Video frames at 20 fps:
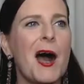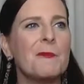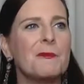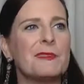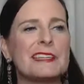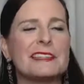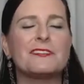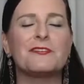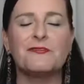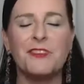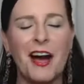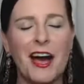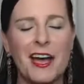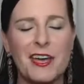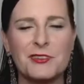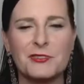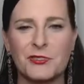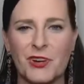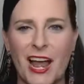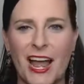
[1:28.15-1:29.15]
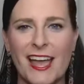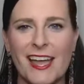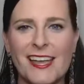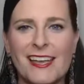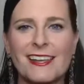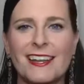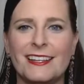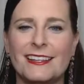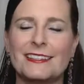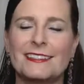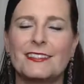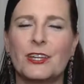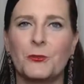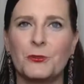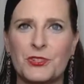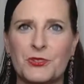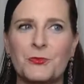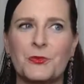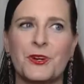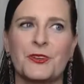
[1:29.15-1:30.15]
It's fun, right? And it's so
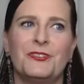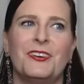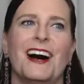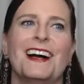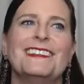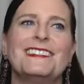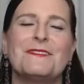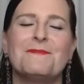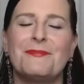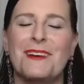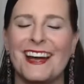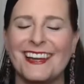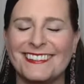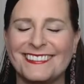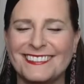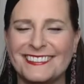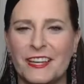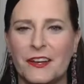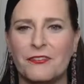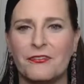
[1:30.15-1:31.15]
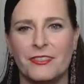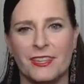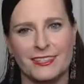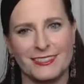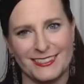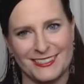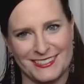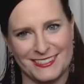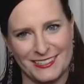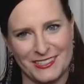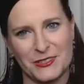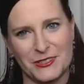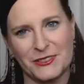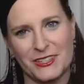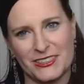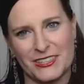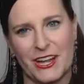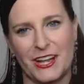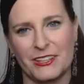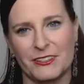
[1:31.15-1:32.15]
much more fun to buy stuff than to deal
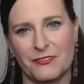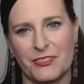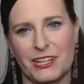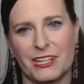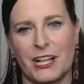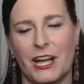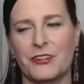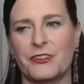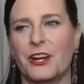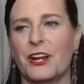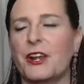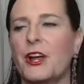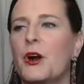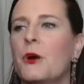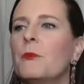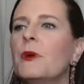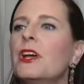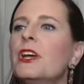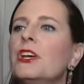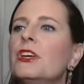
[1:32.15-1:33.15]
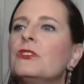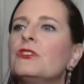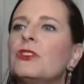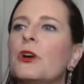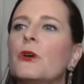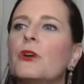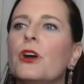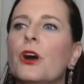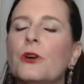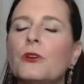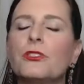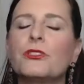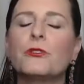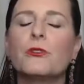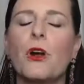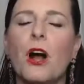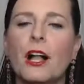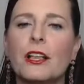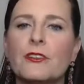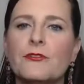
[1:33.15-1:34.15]
with all of the clutter at home. So go
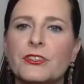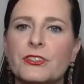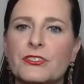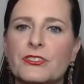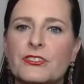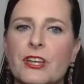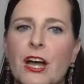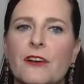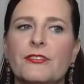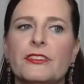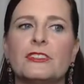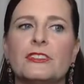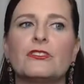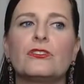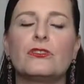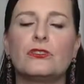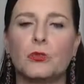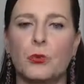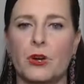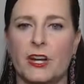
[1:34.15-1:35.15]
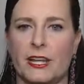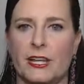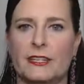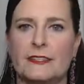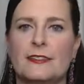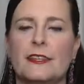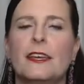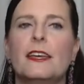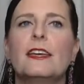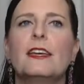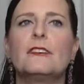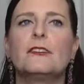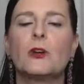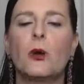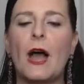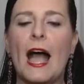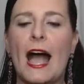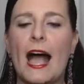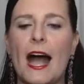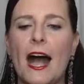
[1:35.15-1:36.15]
through all of your stuff and sort it. So
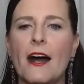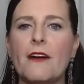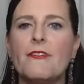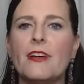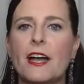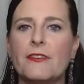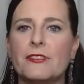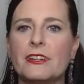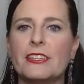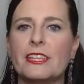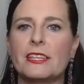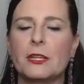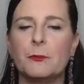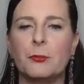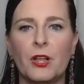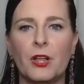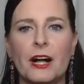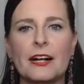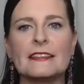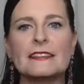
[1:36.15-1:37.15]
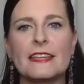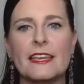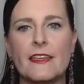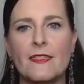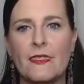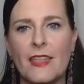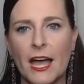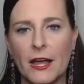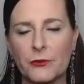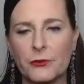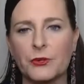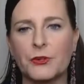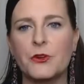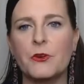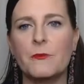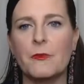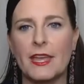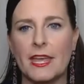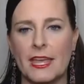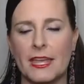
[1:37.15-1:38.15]
have everything that belongs in that
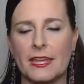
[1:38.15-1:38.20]
room.